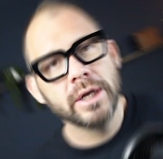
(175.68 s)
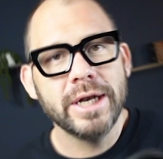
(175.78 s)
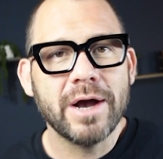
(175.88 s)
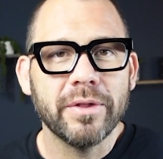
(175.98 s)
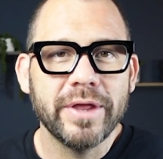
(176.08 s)

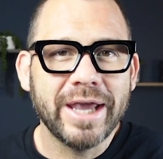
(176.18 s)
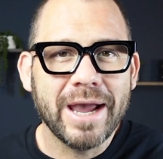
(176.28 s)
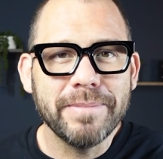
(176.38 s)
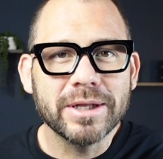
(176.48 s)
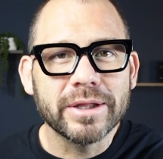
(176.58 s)
Now, they
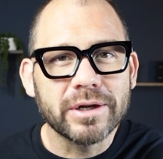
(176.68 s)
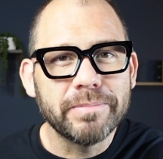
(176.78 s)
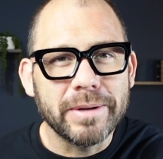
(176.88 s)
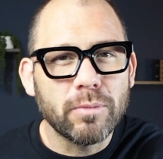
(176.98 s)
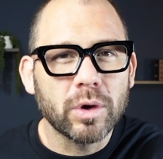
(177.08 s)
can be a little
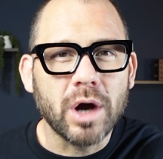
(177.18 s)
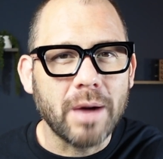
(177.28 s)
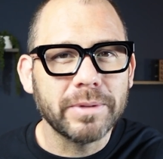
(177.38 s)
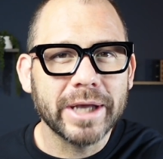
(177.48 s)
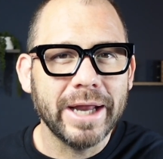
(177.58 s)
bit more
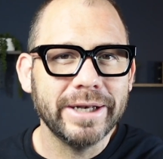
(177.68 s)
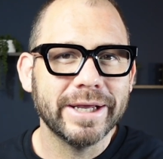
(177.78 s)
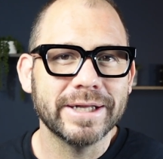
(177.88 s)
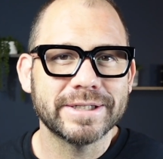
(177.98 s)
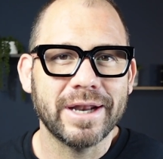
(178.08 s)
complicated to
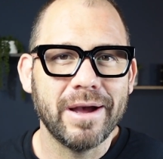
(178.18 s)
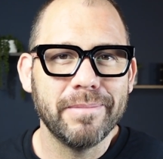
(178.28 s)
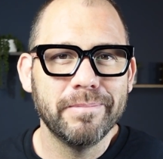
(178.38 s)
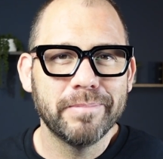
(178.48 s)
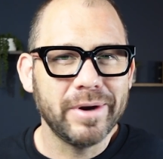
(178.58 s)
get set
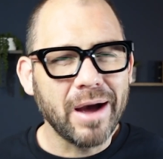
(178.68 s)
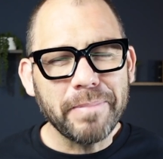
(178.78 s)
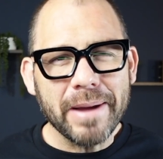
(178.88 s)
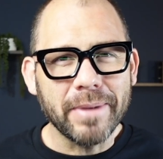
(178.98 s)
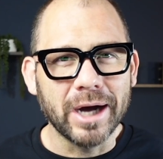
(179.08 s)
up, but not
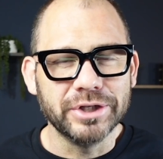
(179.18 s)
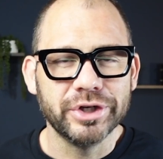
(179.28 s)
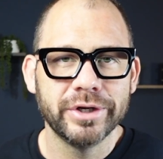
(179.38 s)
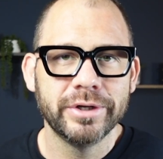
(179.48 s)
by much.